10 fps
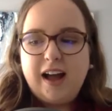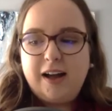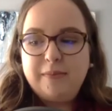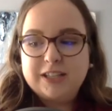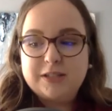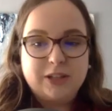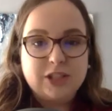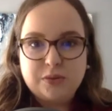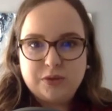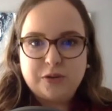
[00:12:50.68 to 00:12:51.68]

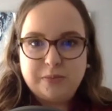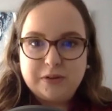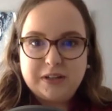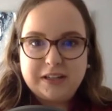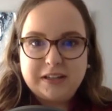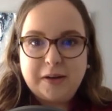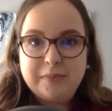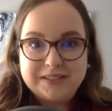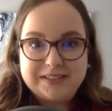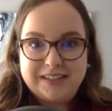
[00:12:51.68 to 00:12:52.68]
Especially when you're building a
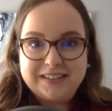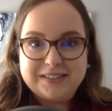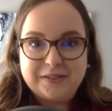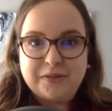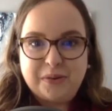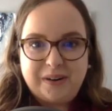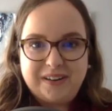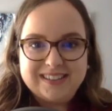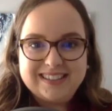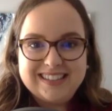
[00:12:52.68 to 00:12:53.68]
business, of
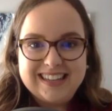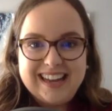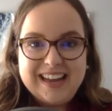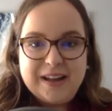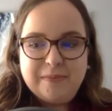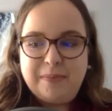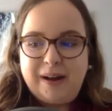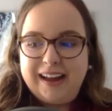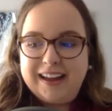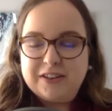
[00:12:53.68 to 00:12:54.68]
course.
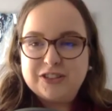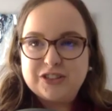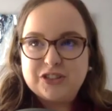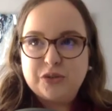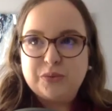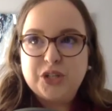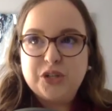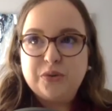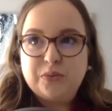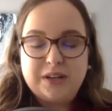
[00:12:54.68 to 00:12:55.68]
But so when
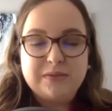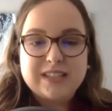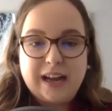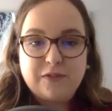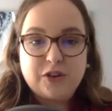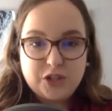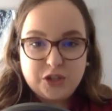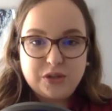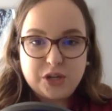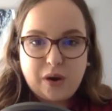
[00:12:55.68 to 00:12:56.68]
it was time for
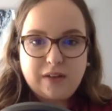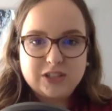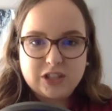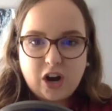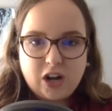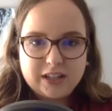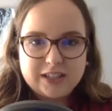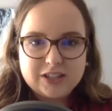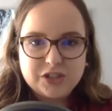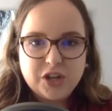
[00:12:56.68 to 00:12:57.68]
you to go off to
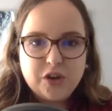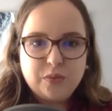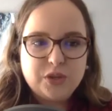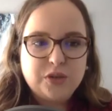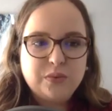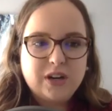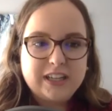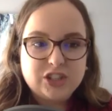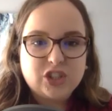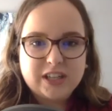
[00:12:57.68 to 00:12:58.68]
college, when you were
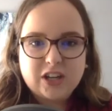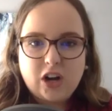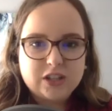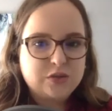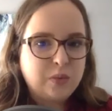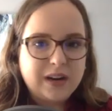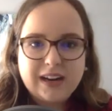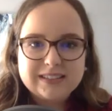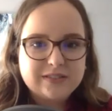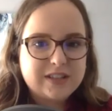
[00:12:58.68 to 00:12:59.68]
entering college, what
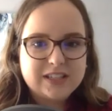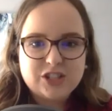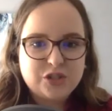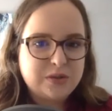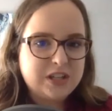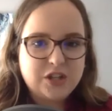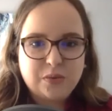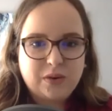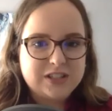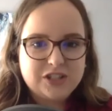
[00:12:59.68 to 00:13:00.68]
kinds of things did you think
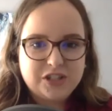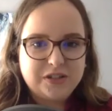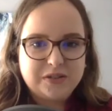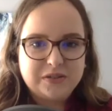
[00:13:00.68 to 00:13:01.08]
you wanted to do?